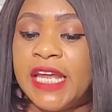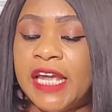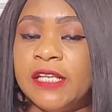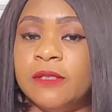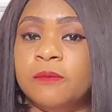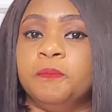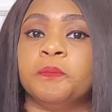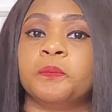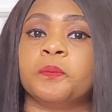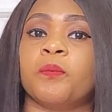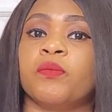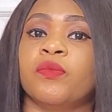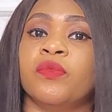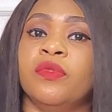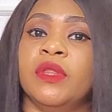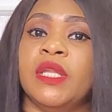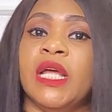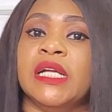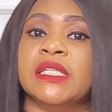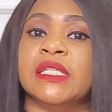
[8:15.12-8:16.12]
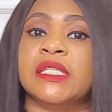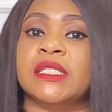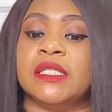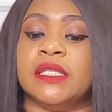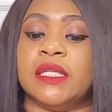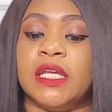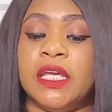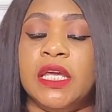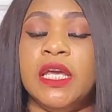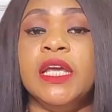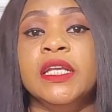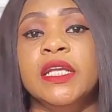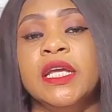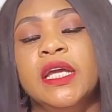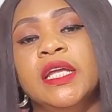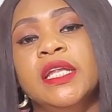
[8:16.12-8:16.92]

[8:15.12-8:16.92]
then, that keyed